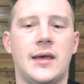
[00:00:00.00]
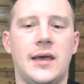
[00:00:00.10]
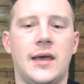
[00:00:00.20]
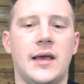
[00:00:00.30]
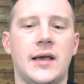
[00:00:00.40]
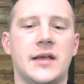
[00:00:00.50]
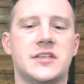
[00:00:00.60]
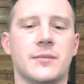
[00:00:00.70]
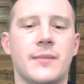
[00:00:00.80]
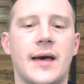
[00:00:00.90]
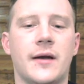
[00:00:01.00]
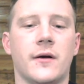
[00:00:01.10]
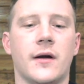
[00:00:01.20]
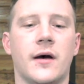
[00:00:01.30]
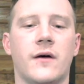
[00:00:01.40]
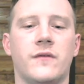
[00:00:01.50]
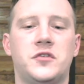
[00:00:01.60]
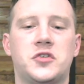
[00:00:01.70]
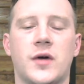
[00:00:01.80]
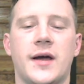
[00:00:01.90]
it's a matter of
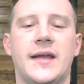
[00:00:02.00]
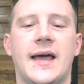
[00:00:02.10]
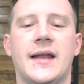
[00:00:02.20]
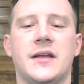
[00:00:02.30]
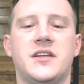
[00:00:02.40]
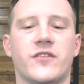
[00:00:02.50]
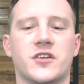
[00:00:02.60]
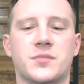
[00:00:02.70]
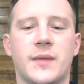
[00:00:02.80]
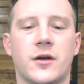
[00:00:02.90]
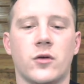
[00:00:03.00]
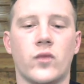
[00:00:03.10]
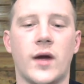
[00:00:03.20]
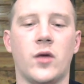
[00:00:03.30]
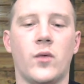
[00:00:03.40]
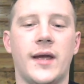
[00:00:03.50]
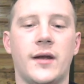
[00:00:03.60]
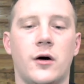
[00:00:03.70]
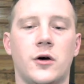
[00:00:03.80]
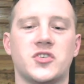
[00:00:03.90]
trying to add a difference maker right away
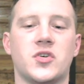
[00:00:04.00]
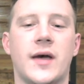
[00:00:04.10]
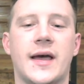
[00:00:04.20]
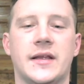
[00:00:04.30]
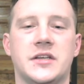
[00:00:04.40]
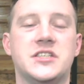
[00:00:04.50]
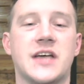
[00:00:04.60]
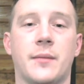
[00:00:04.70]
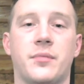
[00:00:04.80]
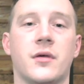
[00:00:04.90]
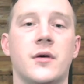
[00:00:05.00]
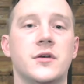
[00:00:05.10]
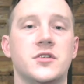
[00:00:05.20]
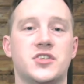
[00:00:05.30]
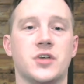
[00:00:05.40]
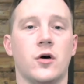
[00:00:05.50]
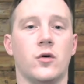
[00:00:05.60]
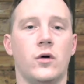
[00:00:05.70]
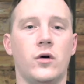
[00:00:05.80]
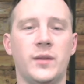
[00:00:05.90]
and also adding depth.
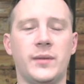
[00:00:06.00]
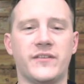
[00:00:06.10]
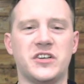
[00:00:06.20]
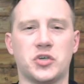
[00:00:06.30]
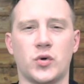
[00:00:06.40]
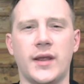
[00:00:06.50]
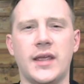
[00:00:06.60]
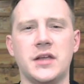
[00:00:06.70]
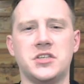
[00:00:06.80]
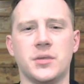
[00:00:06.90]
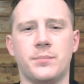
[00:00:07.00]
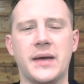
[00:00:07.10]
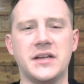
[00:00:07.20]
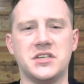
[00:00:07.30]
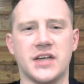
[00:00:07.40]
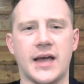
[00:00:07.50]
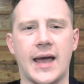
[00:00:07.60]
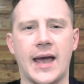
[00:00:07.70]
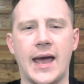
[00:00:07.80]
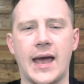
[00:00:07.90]
So a little bit of a tricky debate to
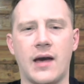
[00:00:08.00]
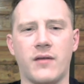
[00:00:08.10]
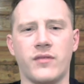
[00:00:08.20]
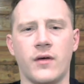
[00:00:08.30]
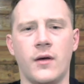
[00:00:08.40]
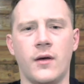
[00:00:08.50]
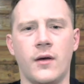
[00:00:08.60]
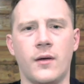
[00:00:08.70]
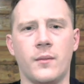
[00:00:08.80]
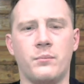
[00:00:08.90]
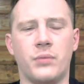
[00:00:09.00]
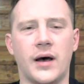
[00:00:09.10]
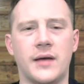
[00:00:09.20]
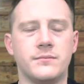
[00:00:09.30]
have, but